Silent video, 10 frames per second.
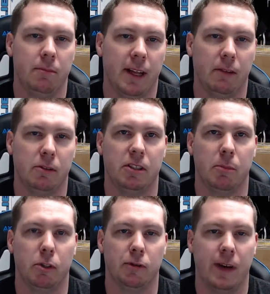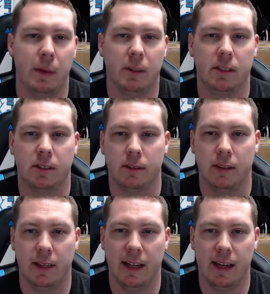That was the most famous.
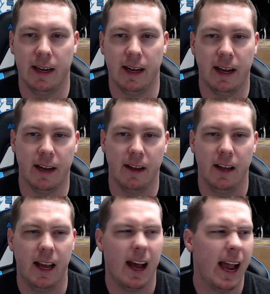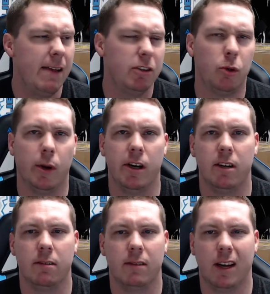And then uh, I have a Twitter.
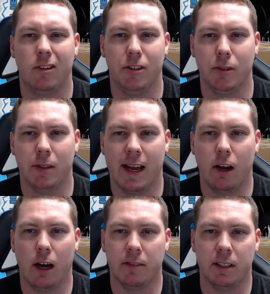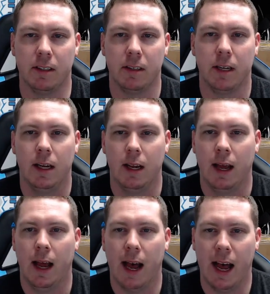I don't do it that often
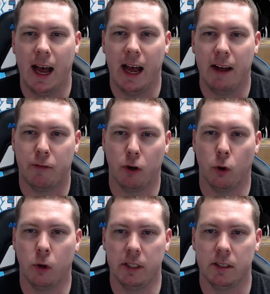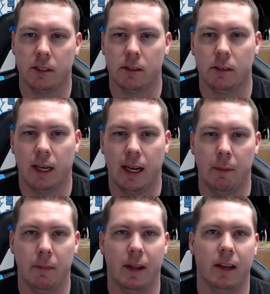uh, for goalies. Um,
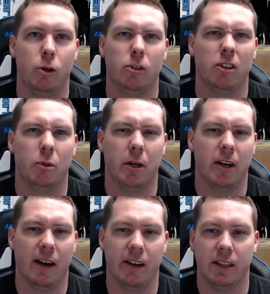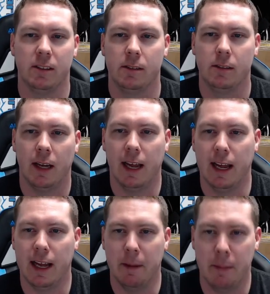like, who's on Twitter nowadays?
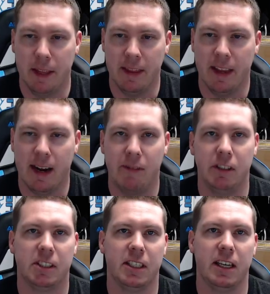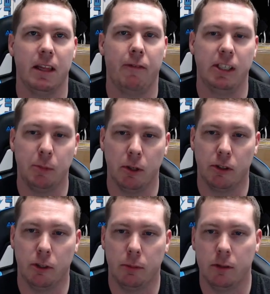Um, and then obviously the Facebook
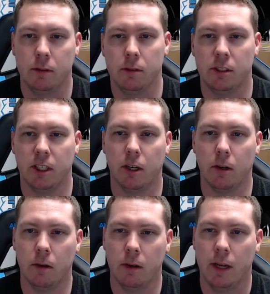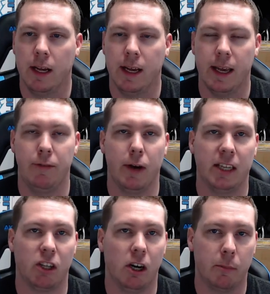group. So if you guys
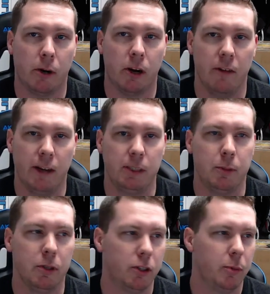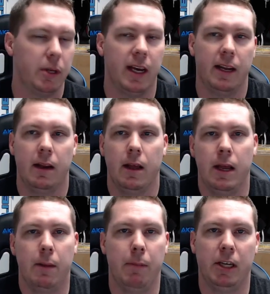aren't part of the Facebook group yet,
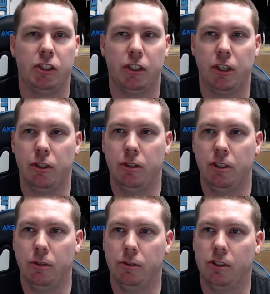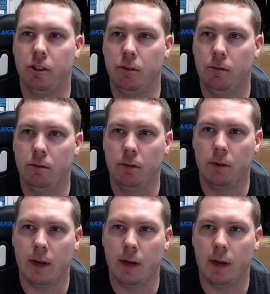make sure you do soon.